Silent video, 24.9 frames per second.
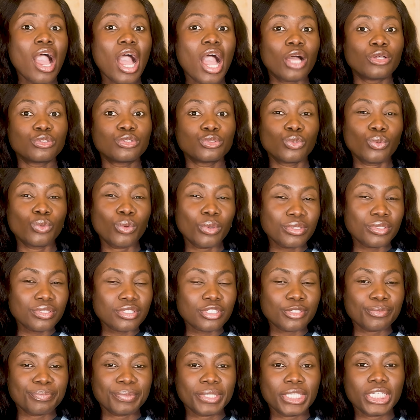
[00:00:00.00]
I'd want
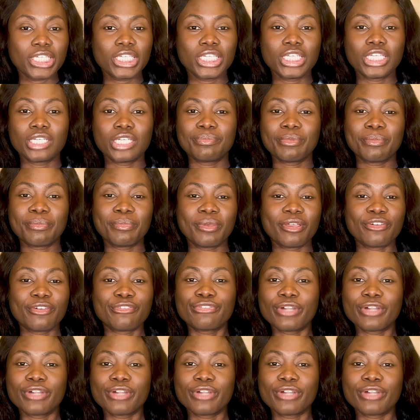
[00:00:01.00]
to be maybe a